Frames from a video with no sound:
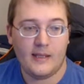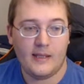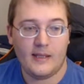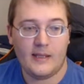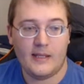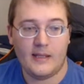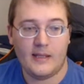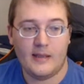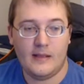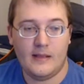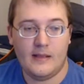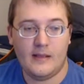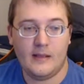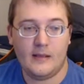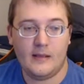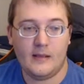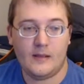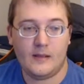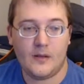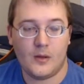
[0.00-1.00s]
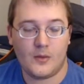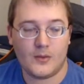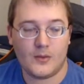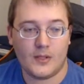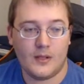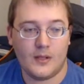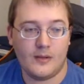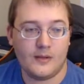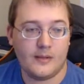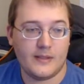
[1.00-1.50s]
He goes
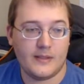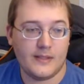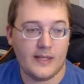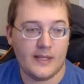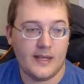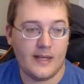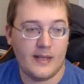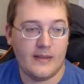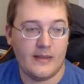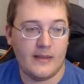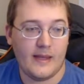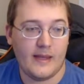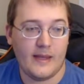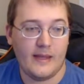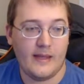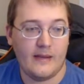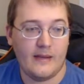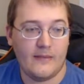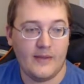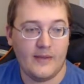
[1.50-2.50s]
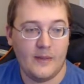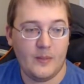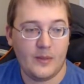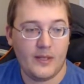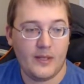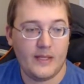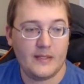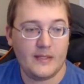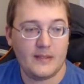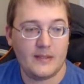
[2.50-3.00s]
on to say that if he
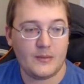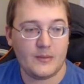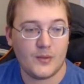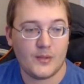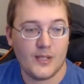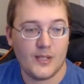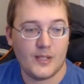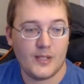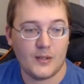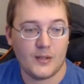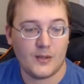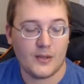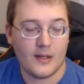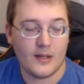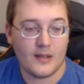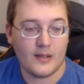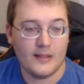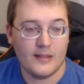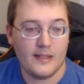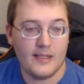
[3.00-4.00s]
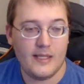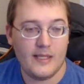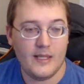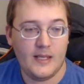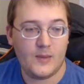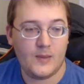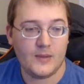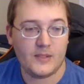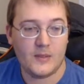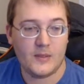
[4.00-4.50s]
plays his rotation correctly,
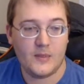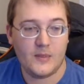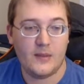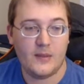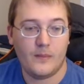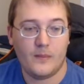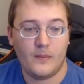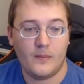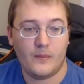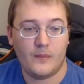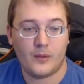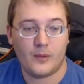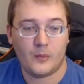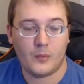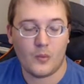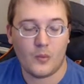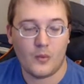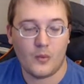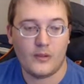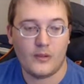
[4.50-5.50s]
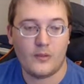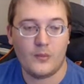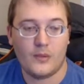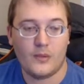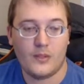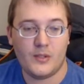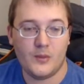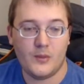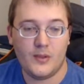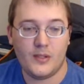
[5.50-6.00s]
he wants to be rewarded
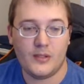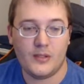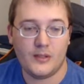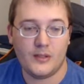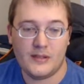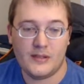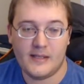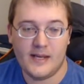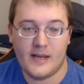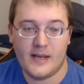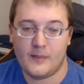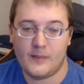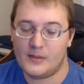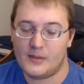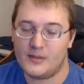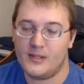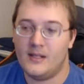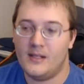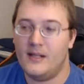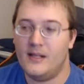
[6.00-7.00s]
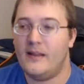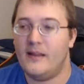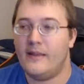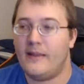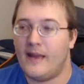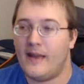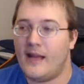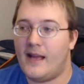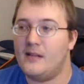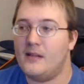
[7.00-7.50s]
with doing good damage.
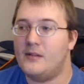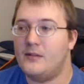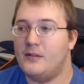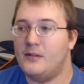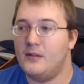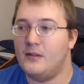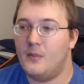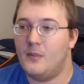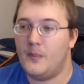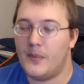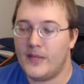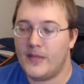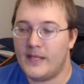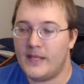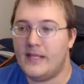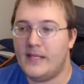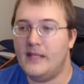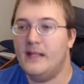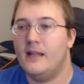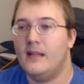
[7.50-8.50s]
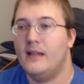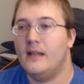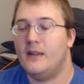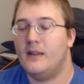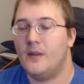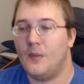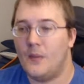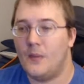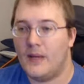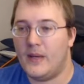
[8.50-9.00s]
That should be
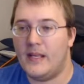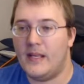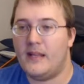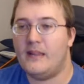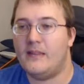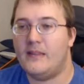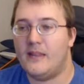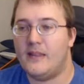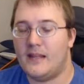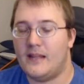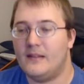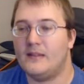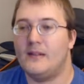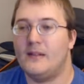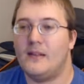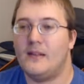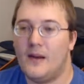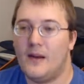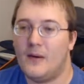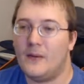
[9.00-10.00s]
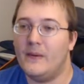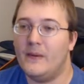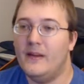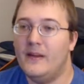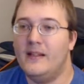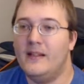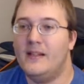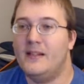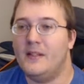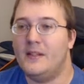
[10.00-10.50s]
the way things go.
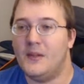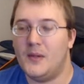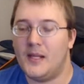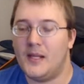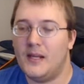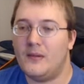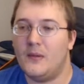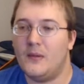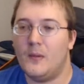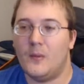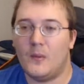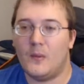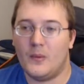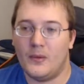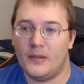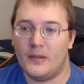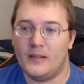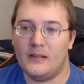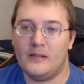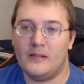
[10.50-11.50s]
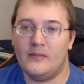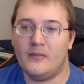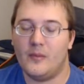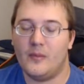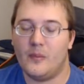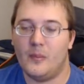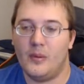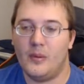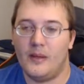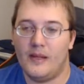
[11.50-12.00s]
You get rewarded
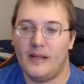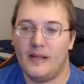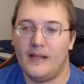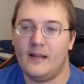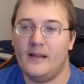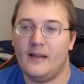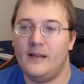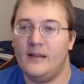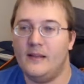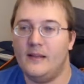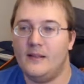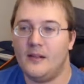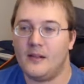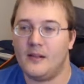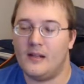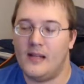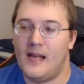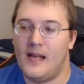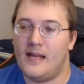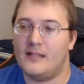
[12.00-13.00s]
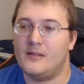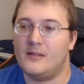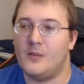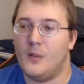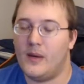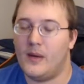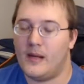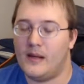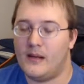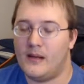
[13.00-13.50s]
for playing your class
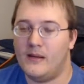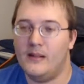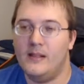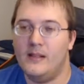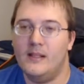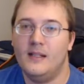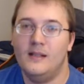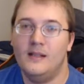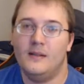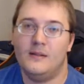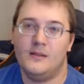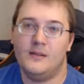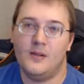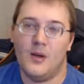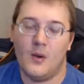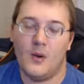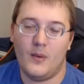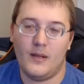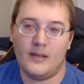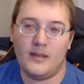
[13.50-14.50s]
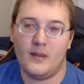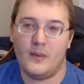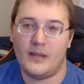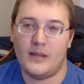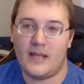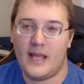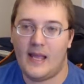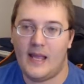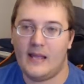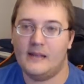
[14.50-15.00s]
well, knowing the
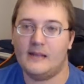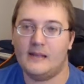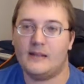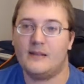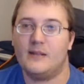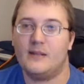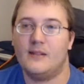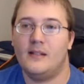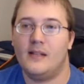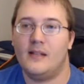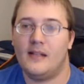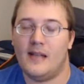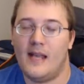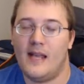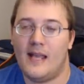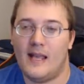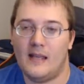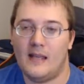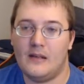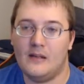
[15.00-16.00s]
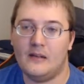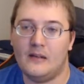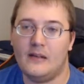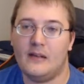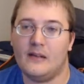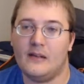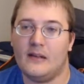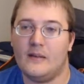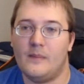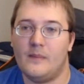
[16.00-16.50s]
mechanics, and
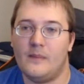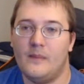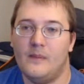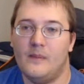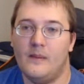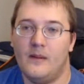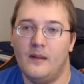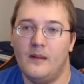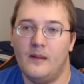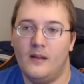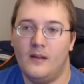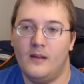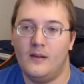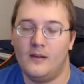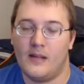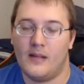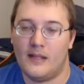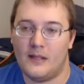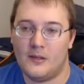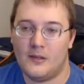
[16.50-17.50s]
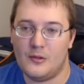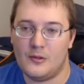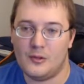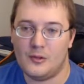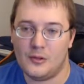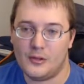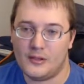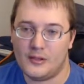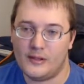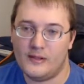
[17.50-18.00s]
handling them like you
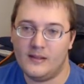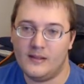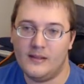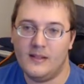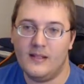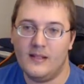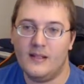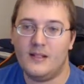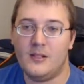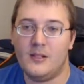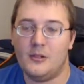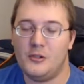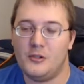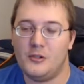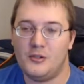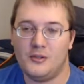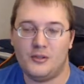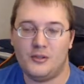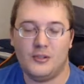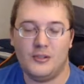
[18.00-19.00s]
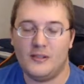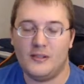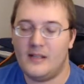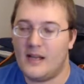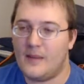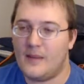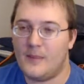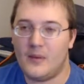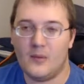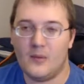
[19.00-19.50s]
should. You should
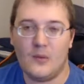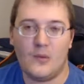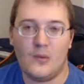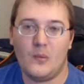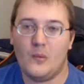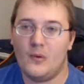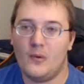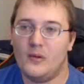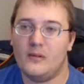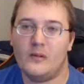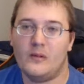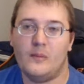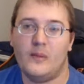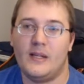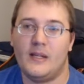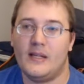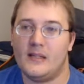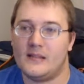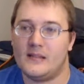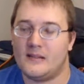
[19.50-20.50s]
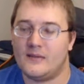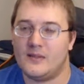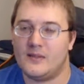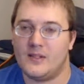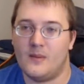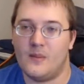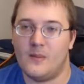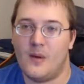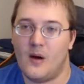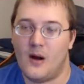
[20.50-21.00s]
not be rewarded because of
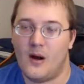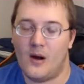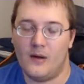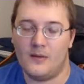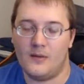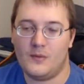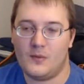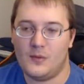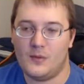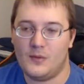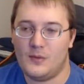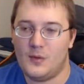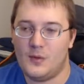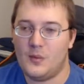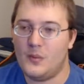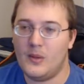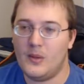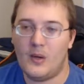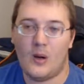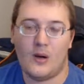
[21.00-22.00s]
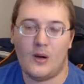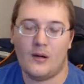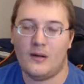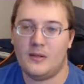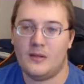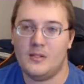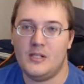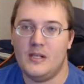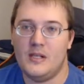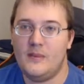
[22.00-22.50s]
some stupid
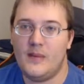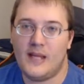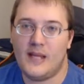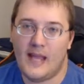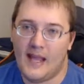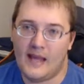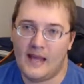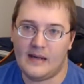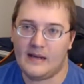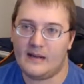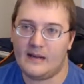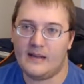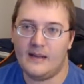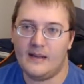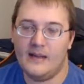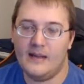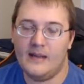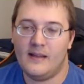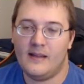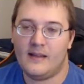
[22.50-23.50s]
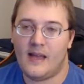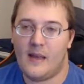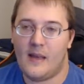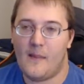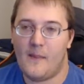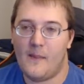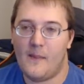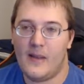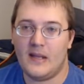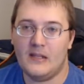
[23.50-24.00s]
RNG mechanic
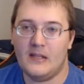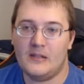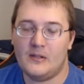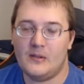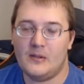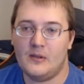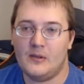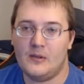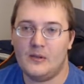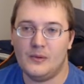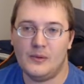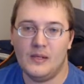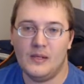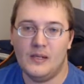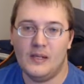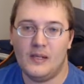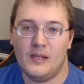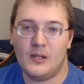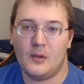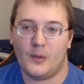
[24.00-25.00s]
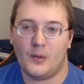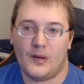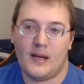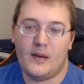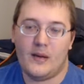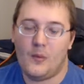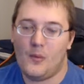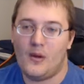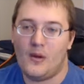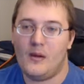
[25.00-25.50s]
that makes you
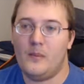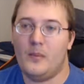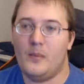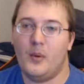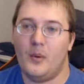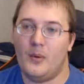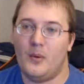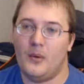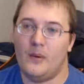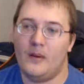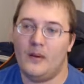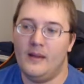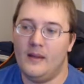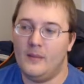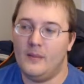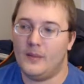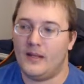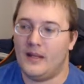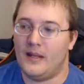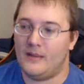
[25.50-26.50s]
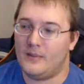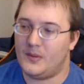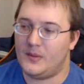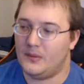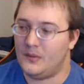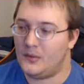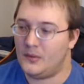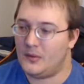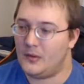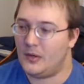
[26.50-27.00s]
great one pull, but
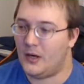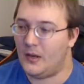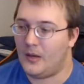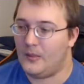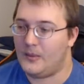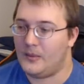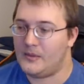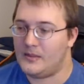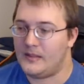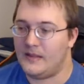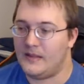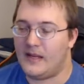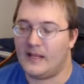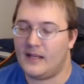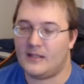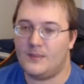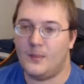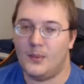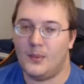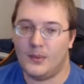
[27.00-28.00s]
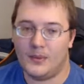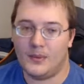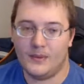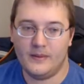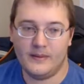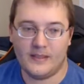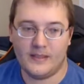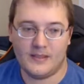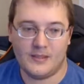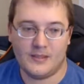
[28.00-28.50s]
absolute garbage the next pull.
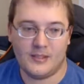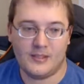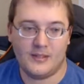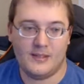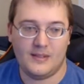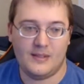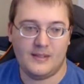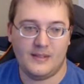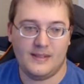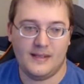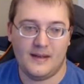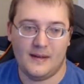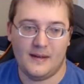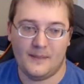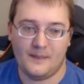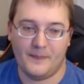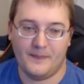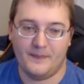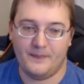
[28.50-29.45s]
It's just dumb.